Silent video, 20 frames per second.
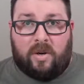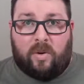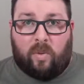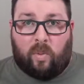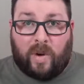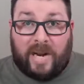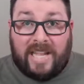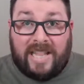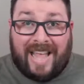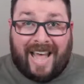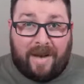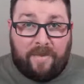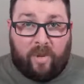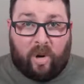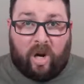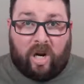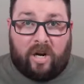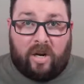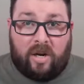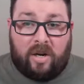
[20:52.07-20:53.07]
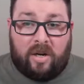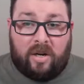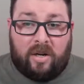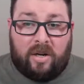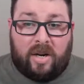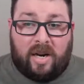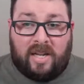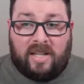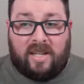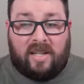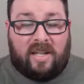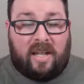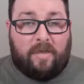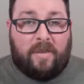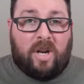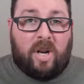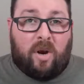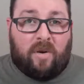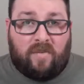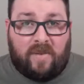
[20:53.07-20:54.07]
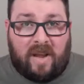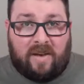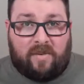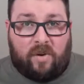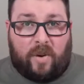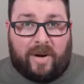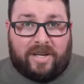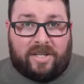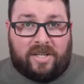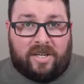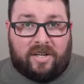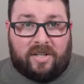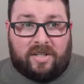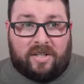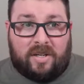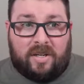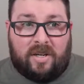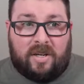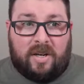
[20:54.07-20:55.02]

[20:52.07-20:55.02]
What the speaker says: read that book, and then let me know if you have questions.